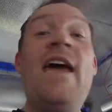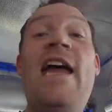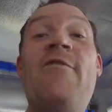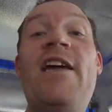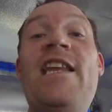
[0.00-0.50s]

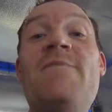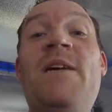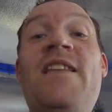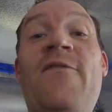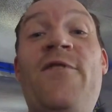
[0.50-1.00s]
Anyway, that's
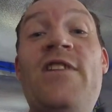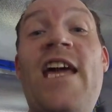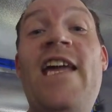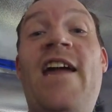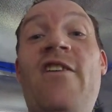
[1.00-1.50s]
me done for the
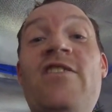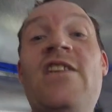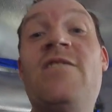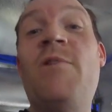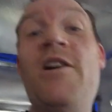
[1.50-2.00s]
day, and I'll
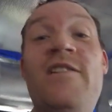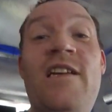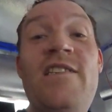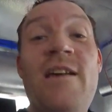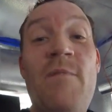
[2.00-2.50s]
see you tomorrow
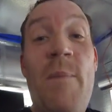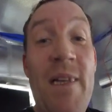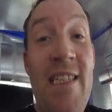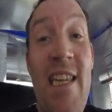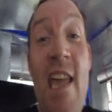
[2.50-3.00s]
in some
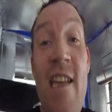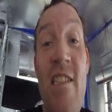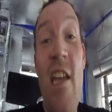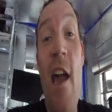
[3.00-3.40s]
capacity. See